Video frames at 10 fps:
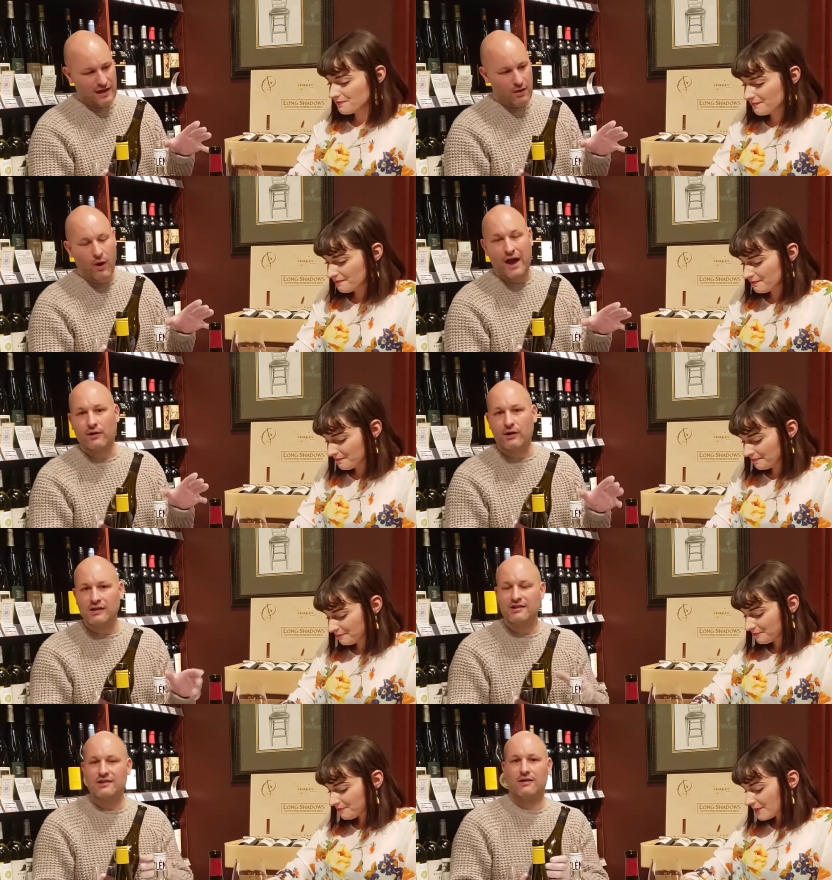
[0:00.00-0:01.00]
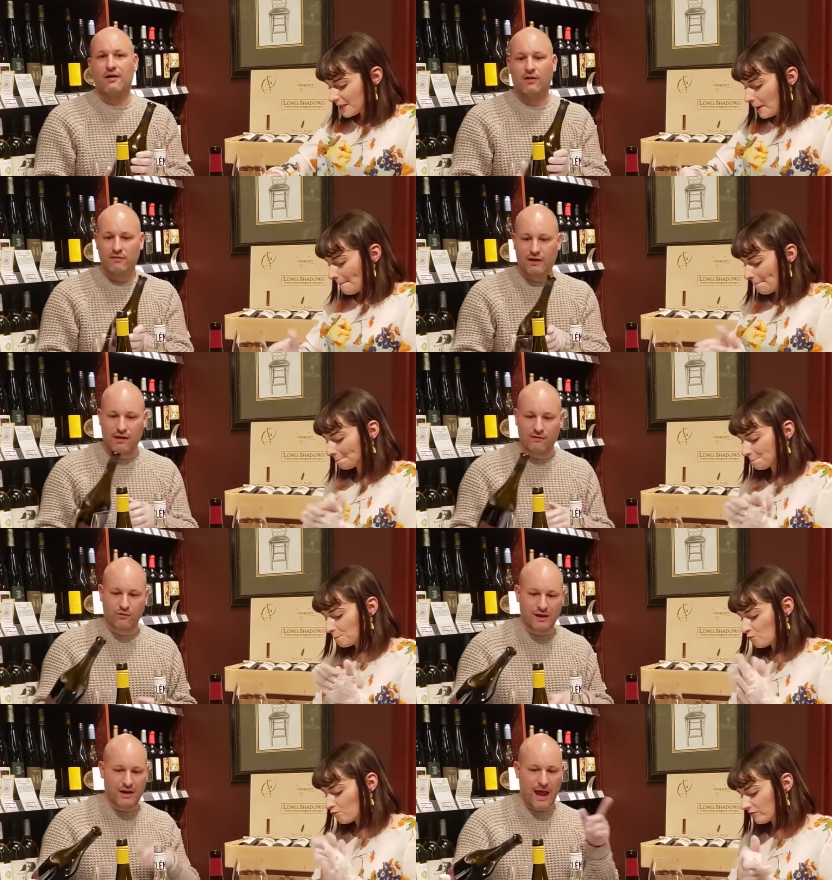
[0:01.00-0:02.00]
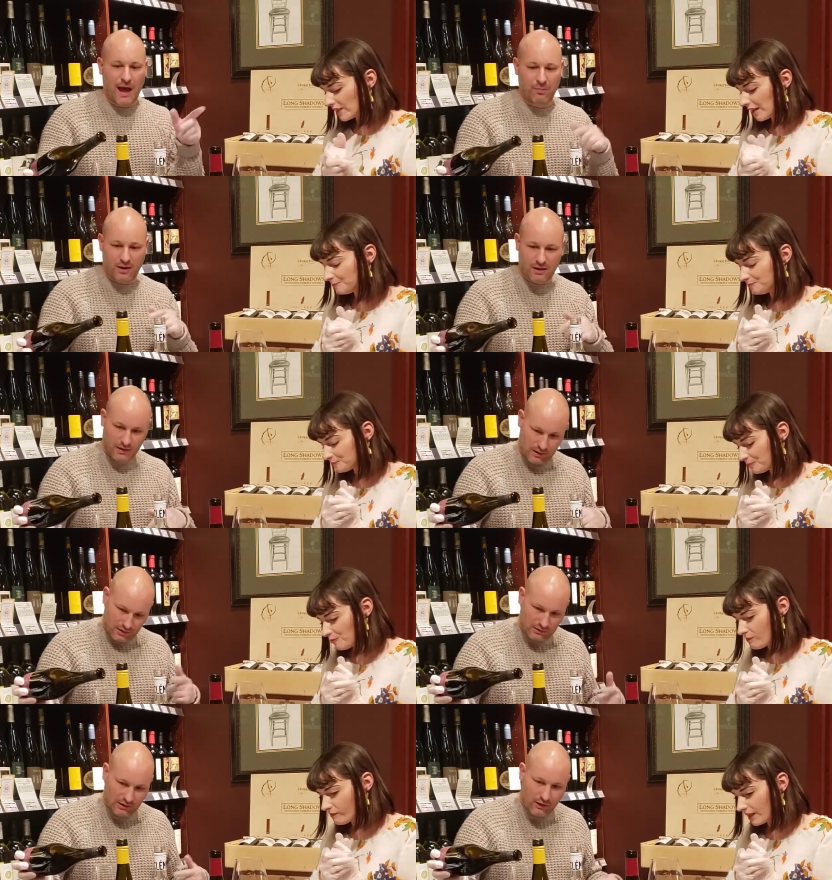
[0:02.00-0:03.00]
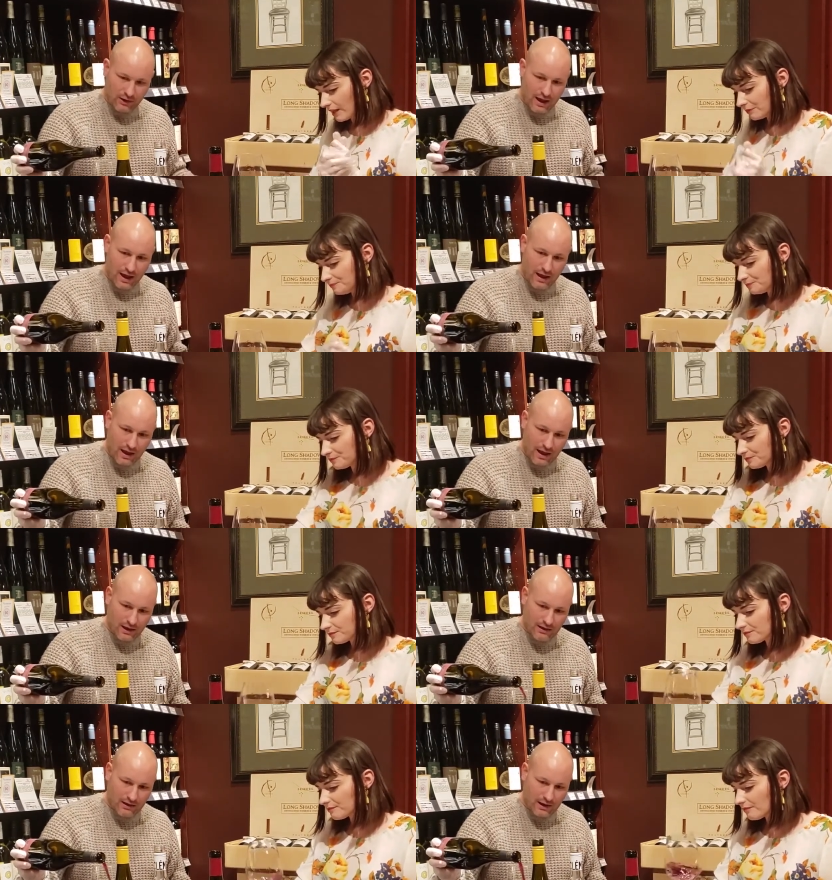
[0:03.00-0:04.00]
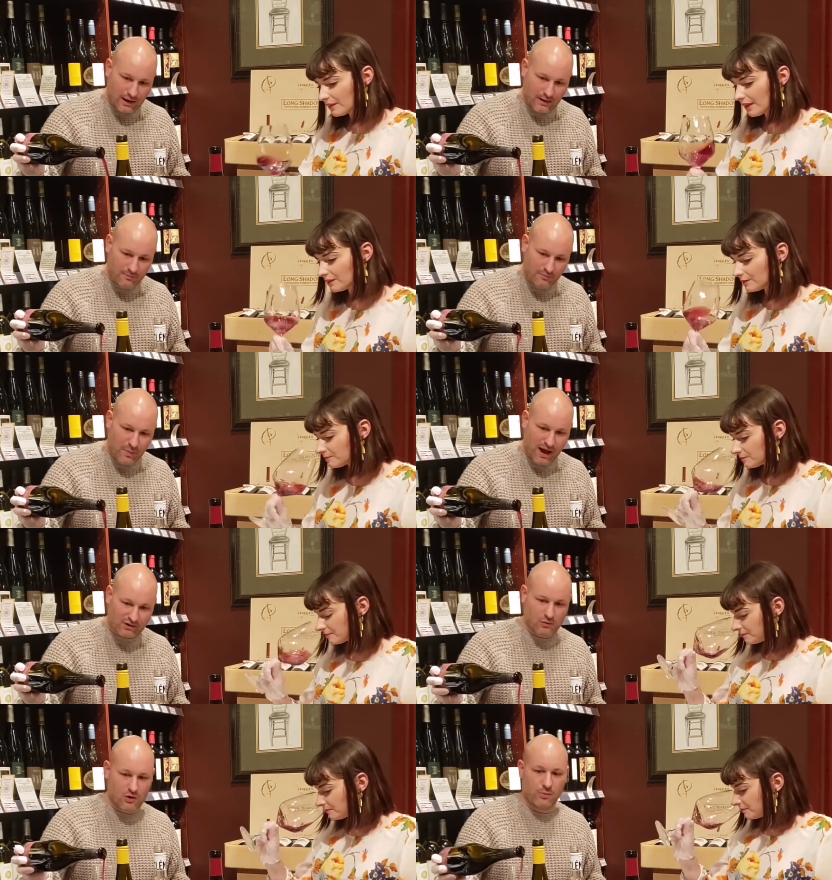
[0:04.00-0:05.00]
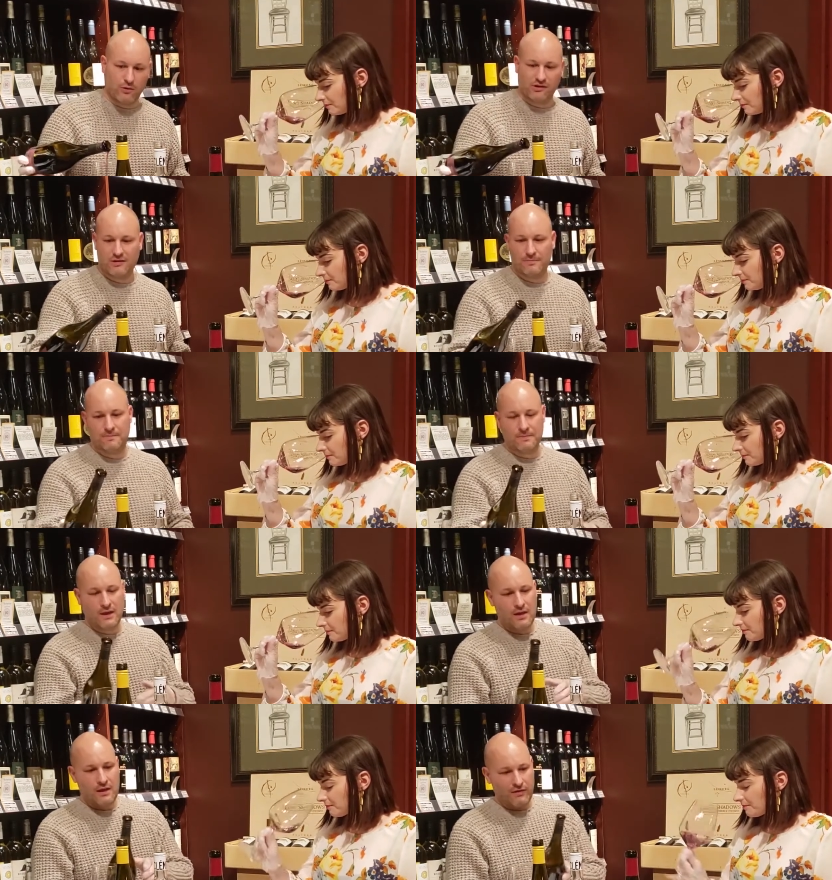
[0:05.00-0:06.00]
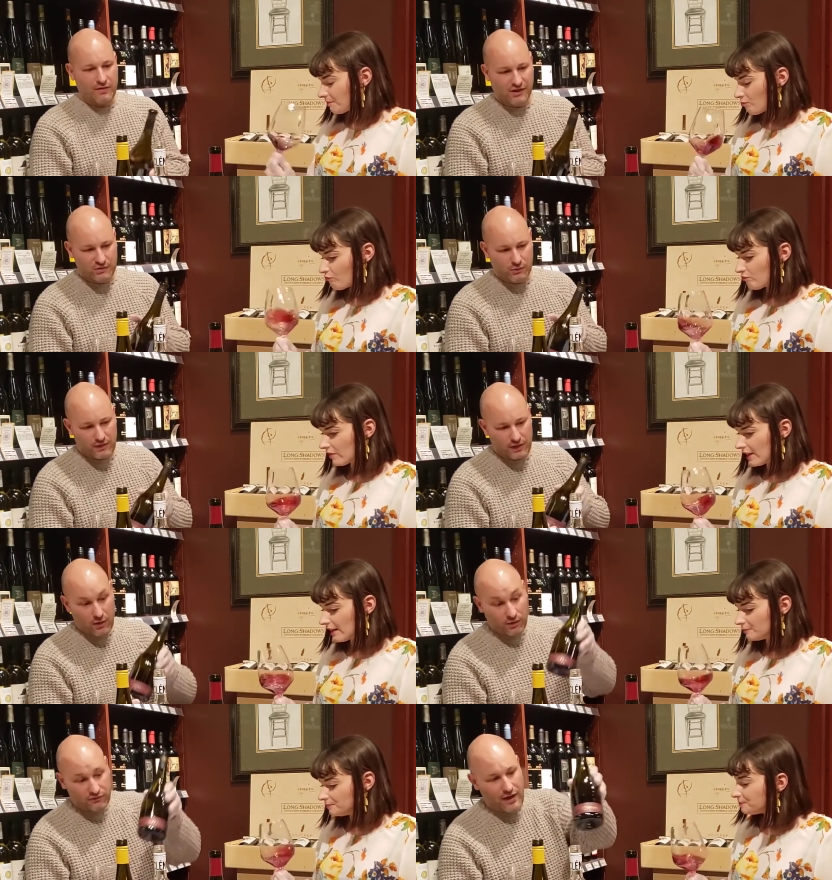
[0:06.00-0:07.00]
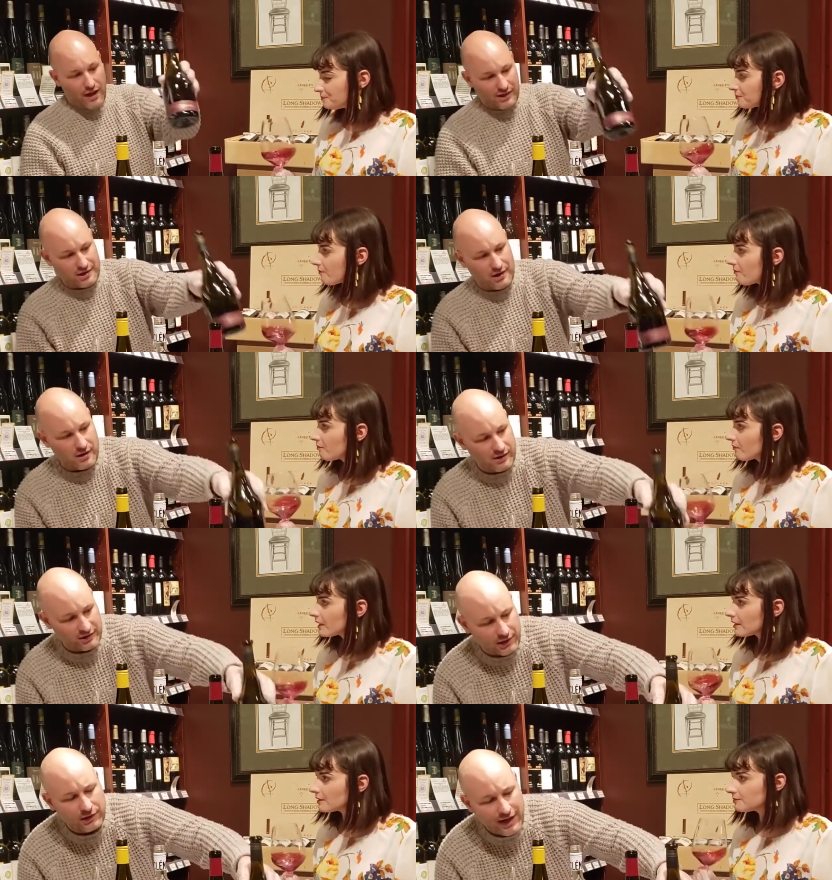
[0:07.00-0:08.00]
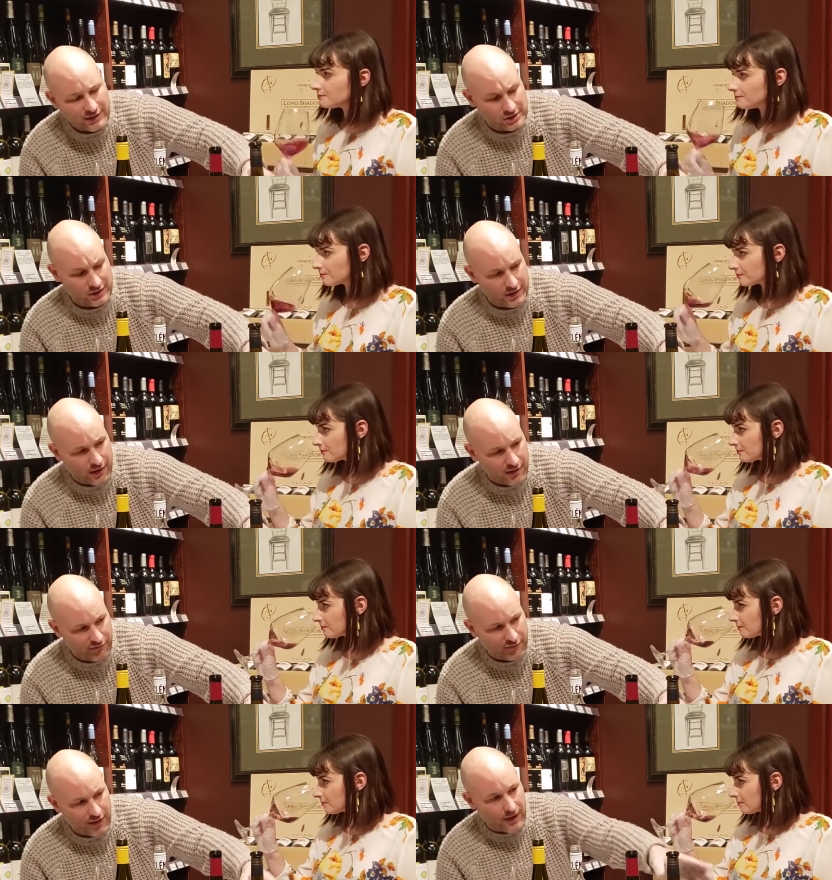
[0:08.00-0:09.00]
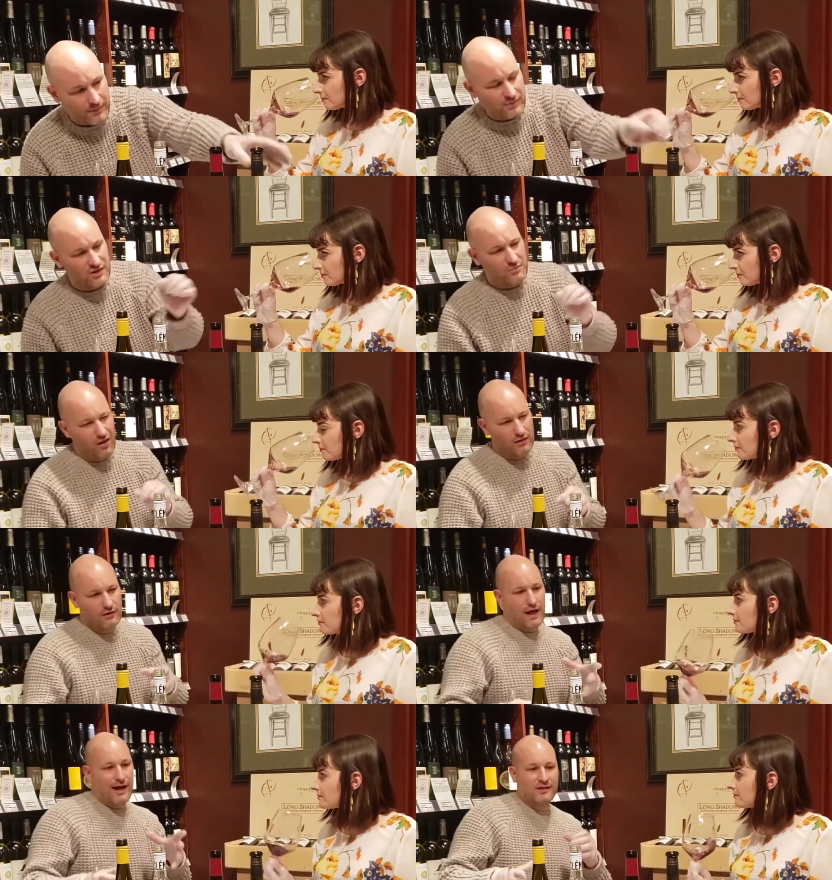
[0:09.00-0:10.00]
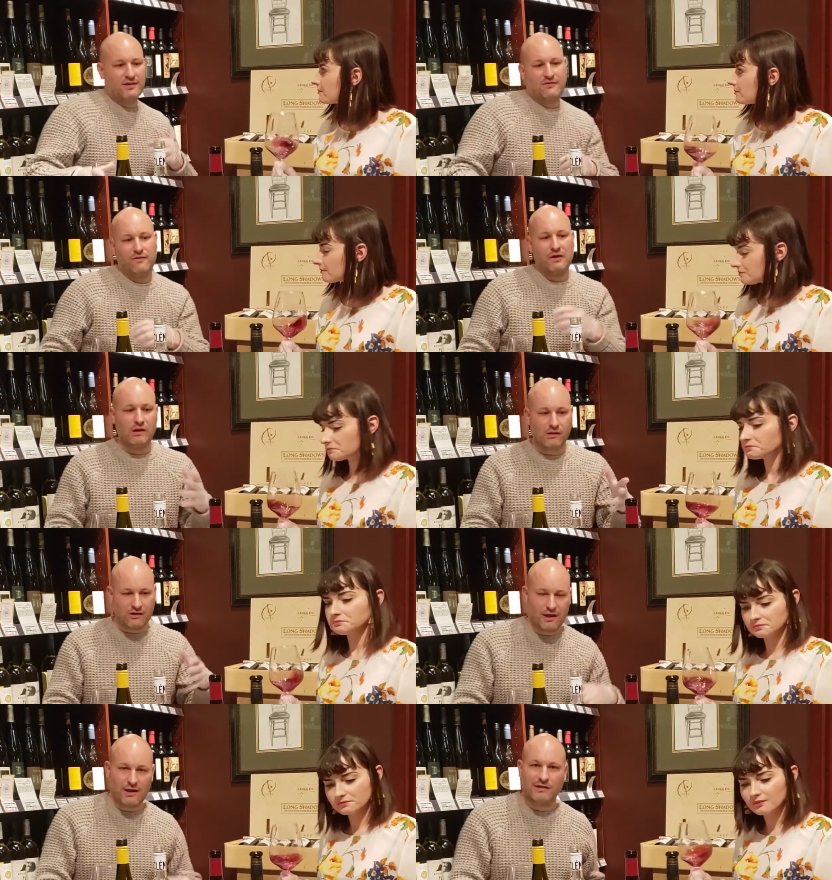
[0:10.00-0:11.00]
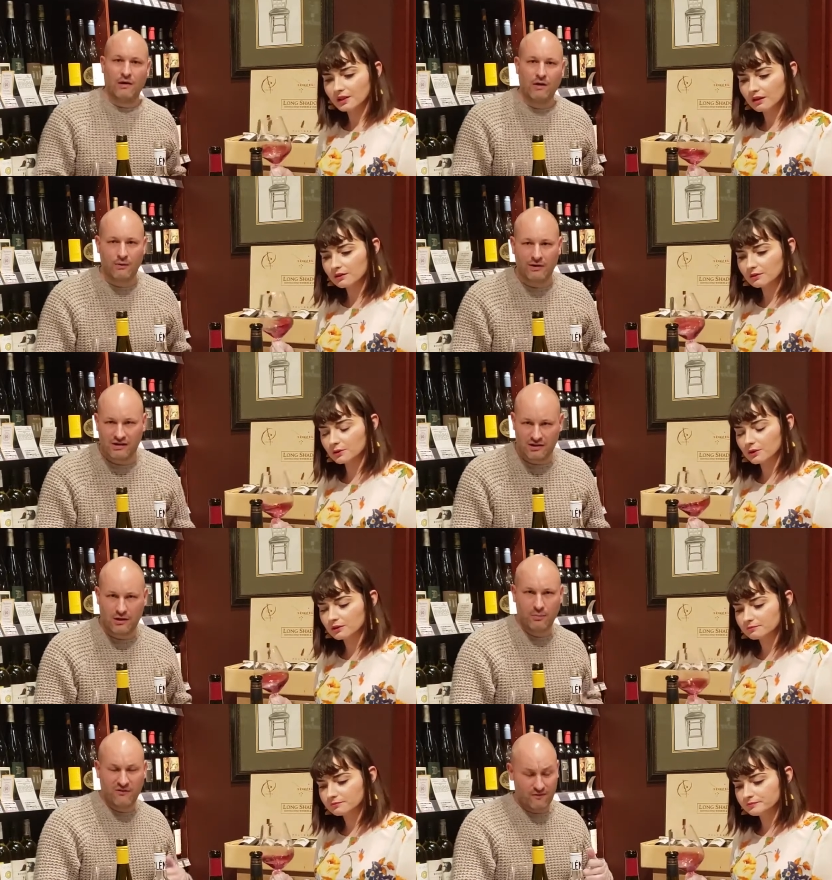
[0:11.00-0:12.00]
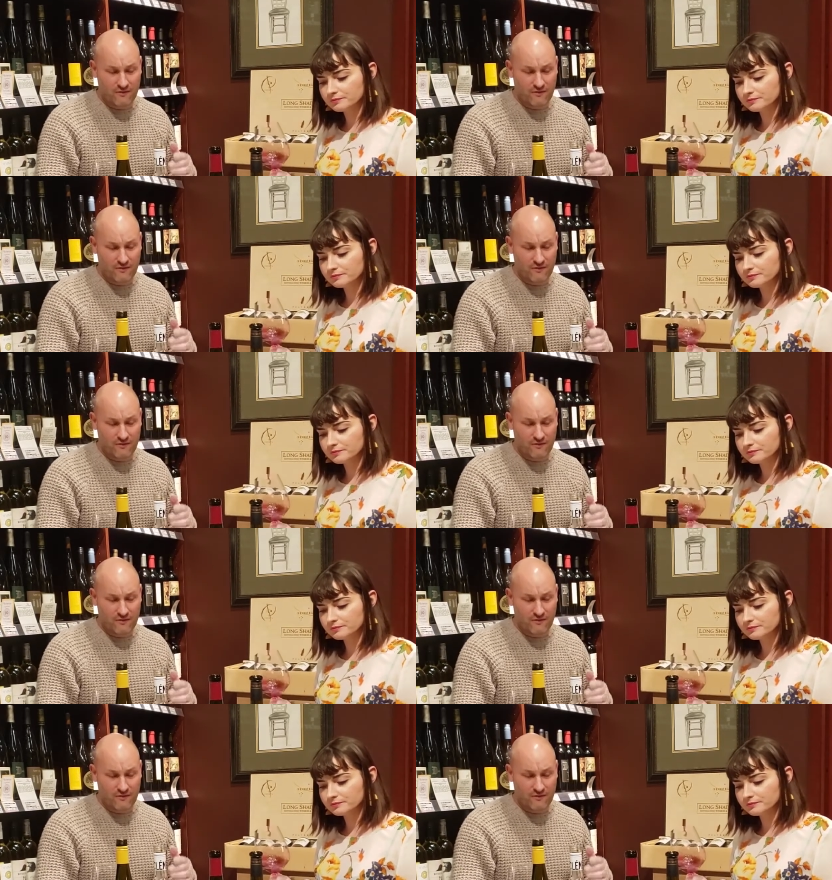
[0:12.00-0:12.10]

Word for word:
Speaker 1: uh, wineries all over California: Napa, Lodi, and uh, Paso Robles. This one, the Old Vines here, is a collection of uh, smaller lots, vineyards that don't go oh, into single